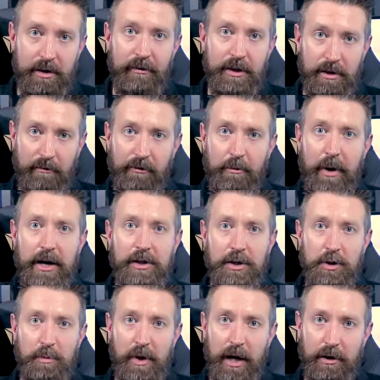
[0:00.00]
his
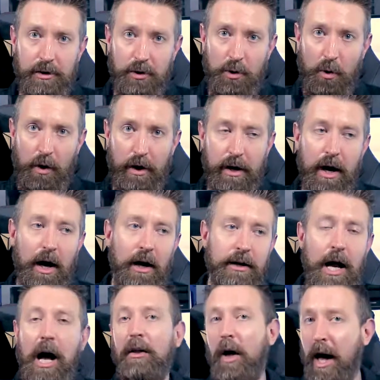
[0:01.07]
information is being stored.
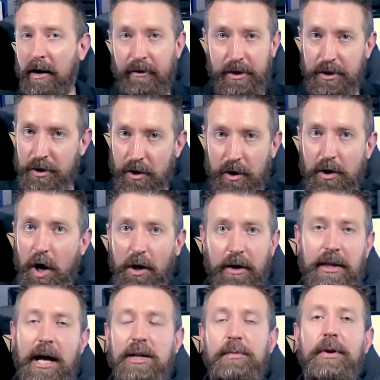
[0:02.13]
Now, a lot of us know
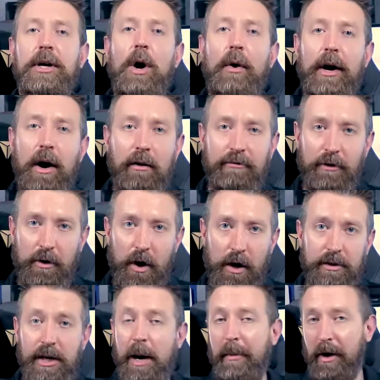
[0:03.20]
that that's been going on for a
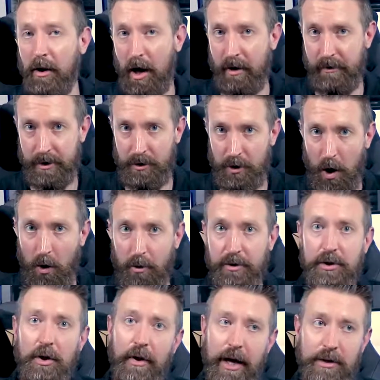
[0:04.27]
long time, and a lot of us
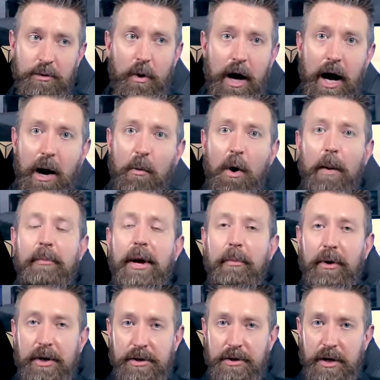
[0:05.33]
don't. So that's why I want
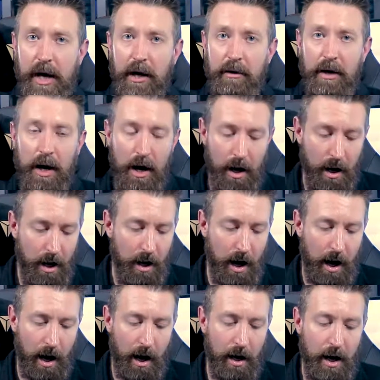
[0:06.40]
people to see it.
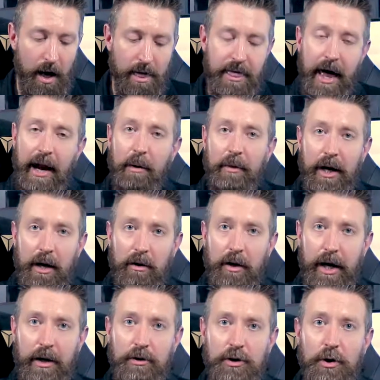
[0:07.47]
Then I'm going to
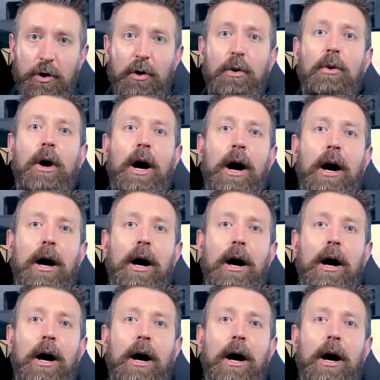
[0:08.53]
link to